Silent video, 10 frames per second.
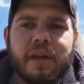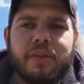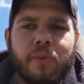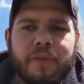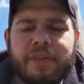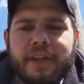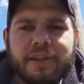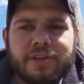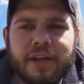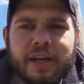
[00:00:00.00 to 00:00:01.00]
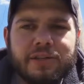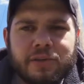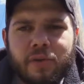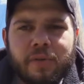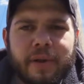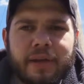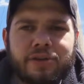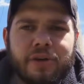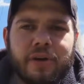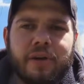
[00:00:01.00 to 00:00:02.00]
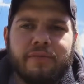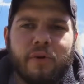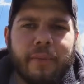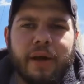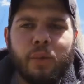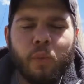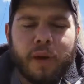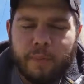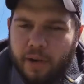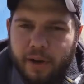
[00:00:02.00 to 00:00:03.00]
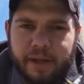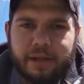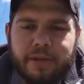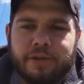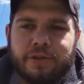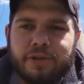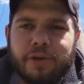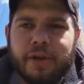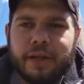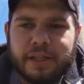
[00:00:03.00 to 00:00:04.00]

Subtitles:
The one thing that you guys just want to make sure of, no matter what broadhead that you're shooting,